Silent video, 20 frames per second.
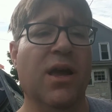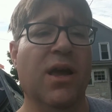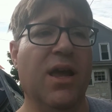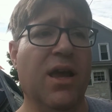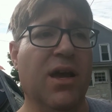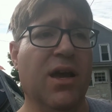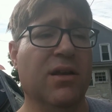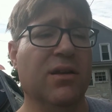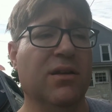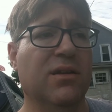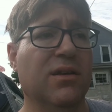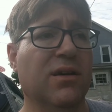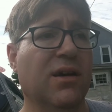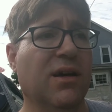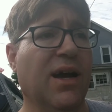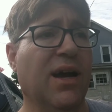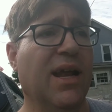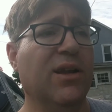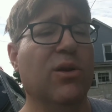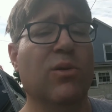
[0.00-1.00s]
And
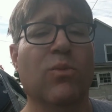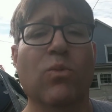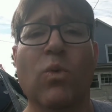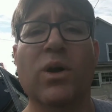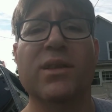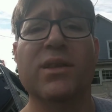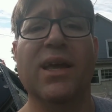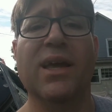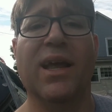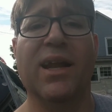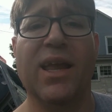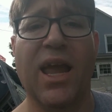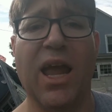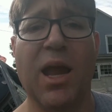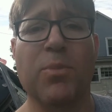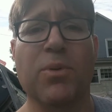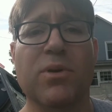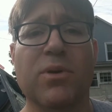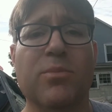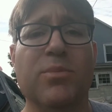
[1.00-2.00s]
I didn't want that
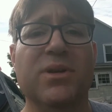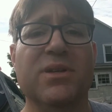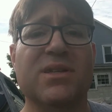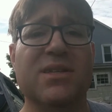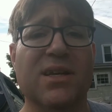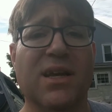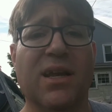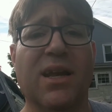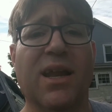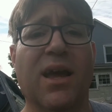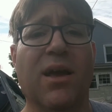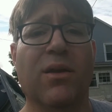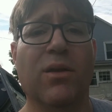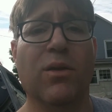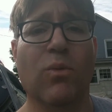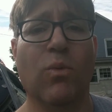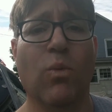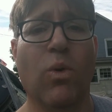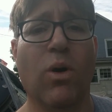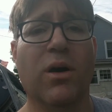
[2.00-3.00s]
camper to be sitting out in
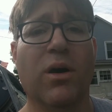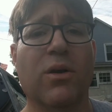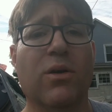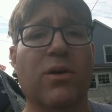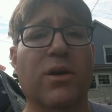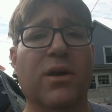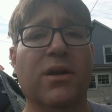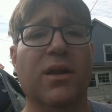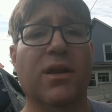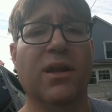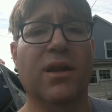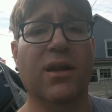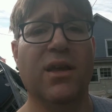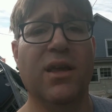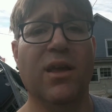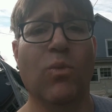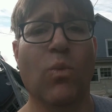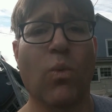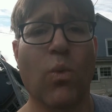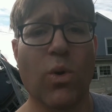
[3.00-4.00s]
the water and
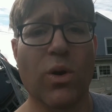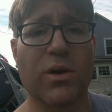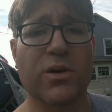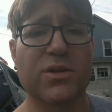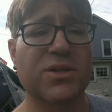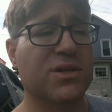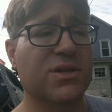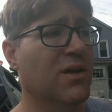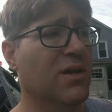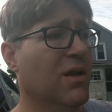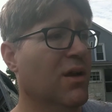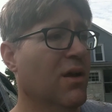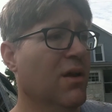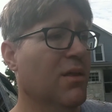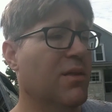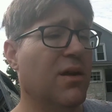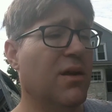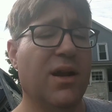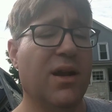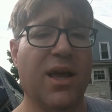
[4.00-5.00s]
get worse
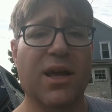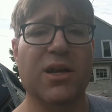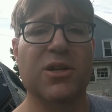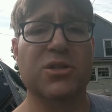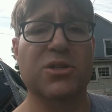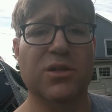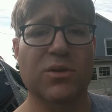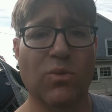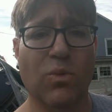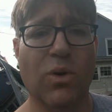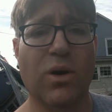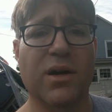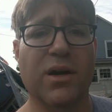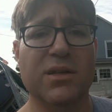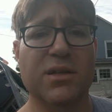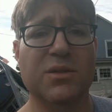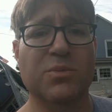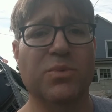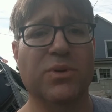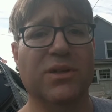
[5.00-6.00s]
than it actually
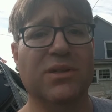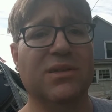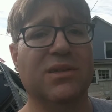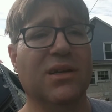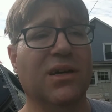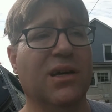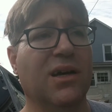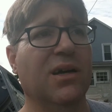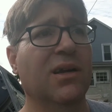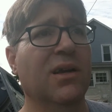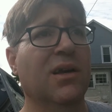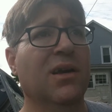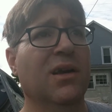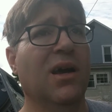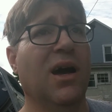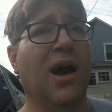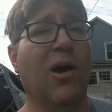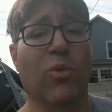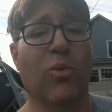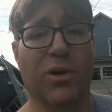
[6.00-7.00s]
was, but
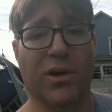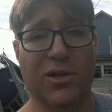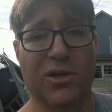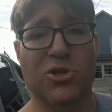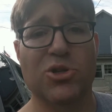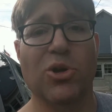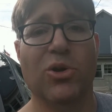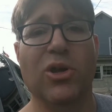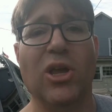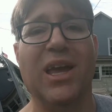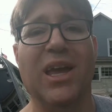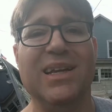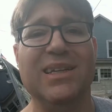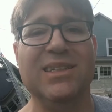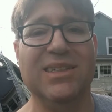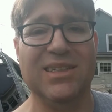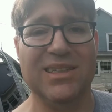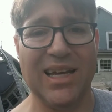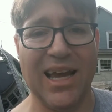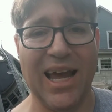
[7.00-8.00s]
I wanted to show you
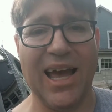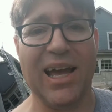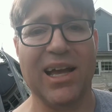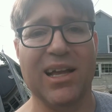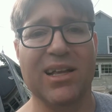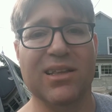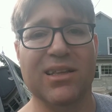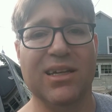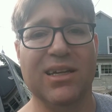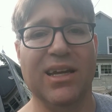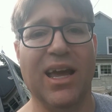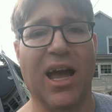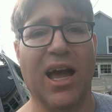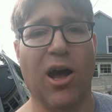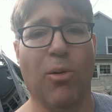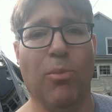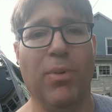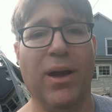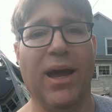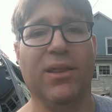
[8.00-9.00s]
exactly
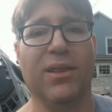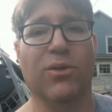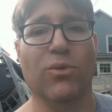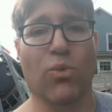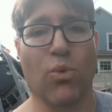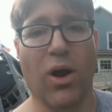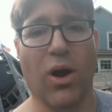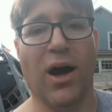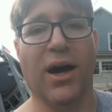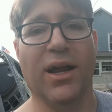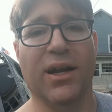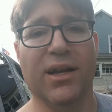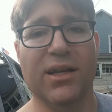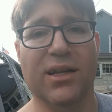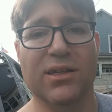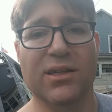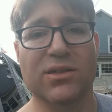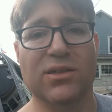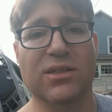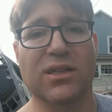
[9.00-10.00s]
how bad the rot
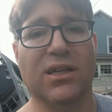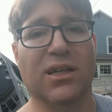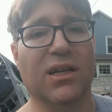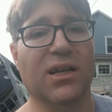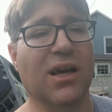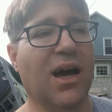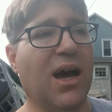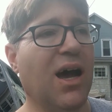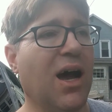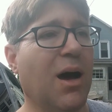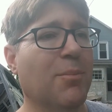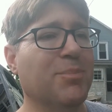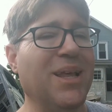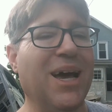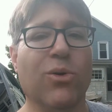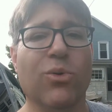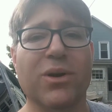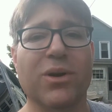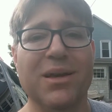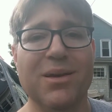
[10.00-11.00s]
is, and I'm
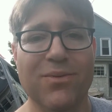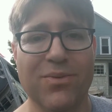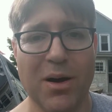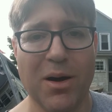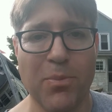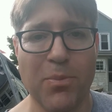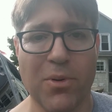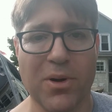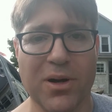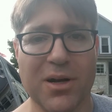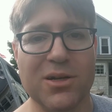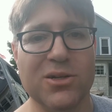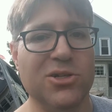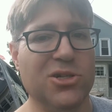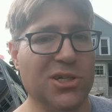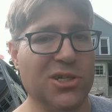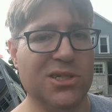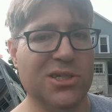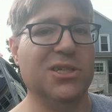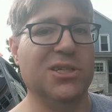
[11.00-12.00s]
not going to give up on it
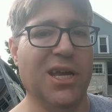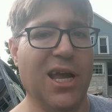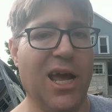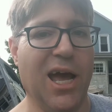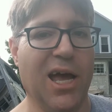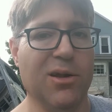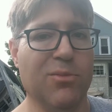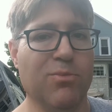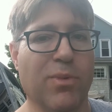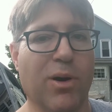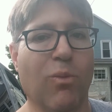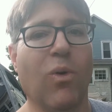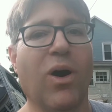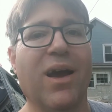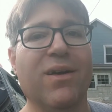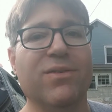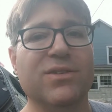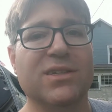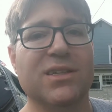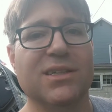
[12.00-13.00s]
just yet. My
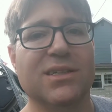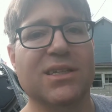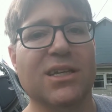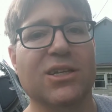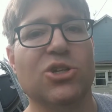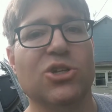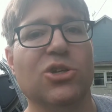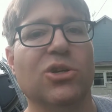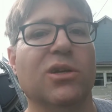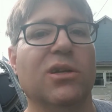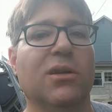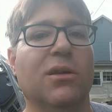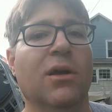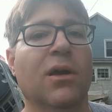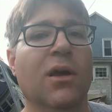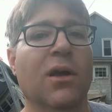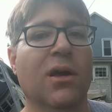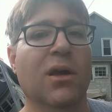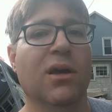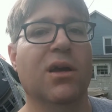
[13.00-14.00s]
wife says I should
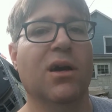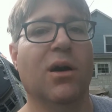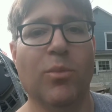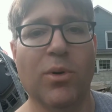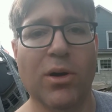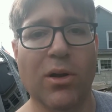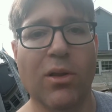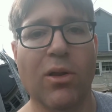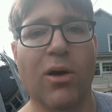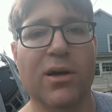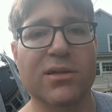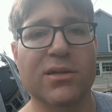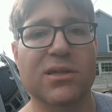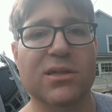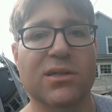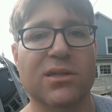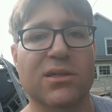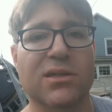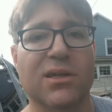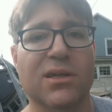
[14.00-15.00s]
cut my
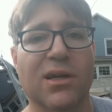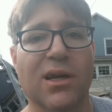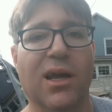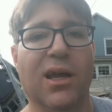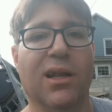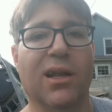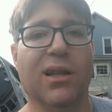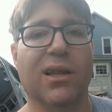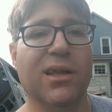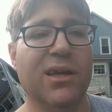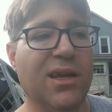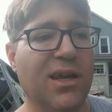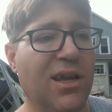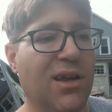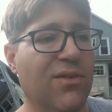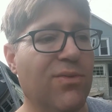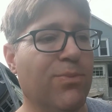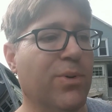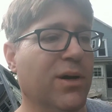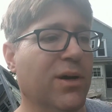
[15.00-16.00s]
losses and
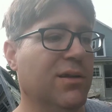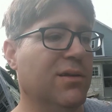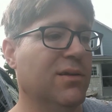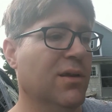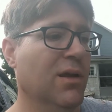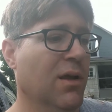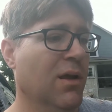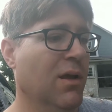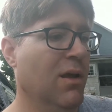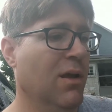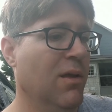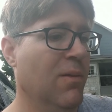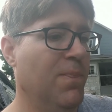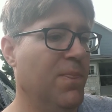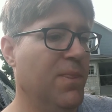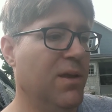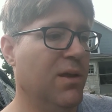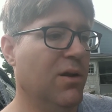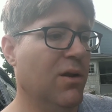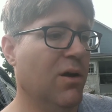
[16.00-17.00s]
leave, but
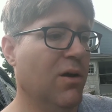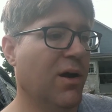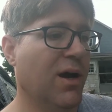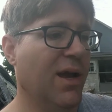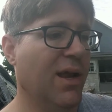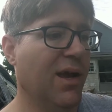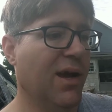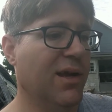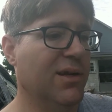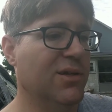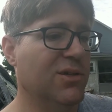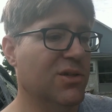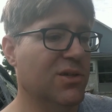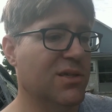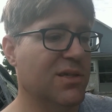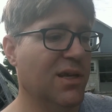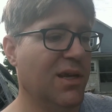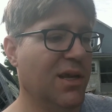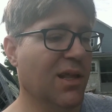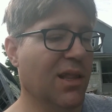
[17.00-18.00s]
I just
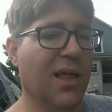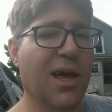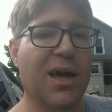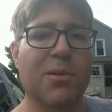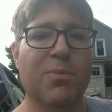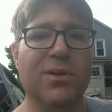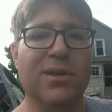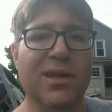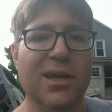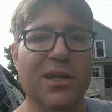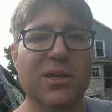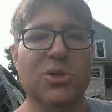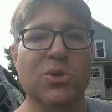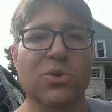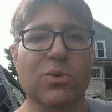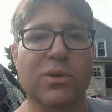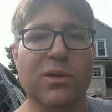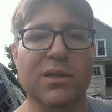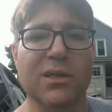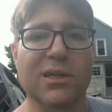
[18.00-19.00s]
see a lot of
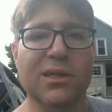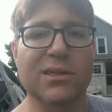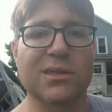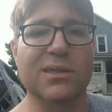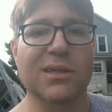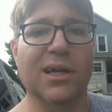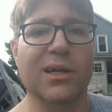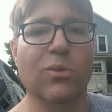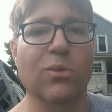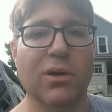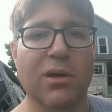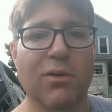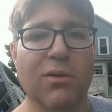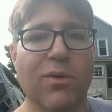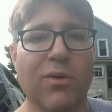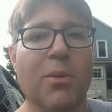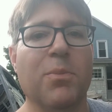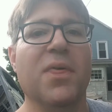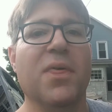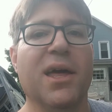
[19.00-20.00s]
potential in this, and I don't
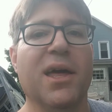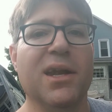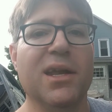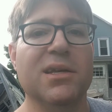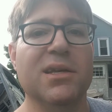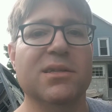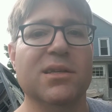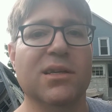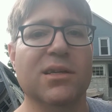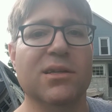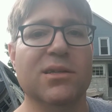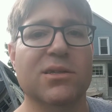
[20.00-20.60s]
give up that easy.